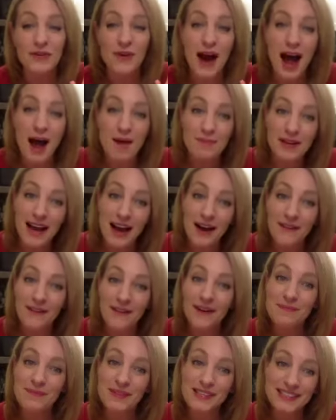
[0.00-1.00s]
a happy hour
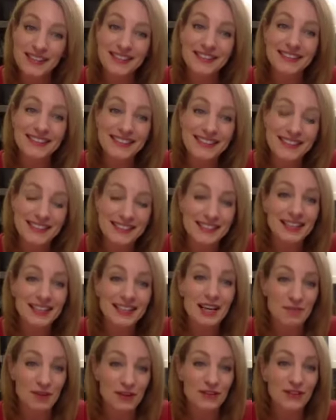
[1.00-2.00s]
episode just to
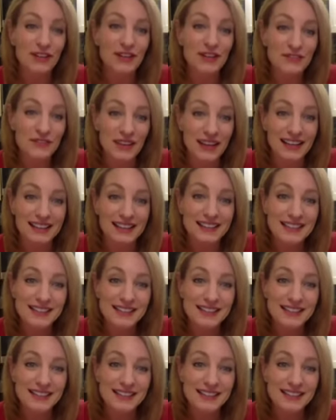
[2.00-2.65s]
keep it really fun.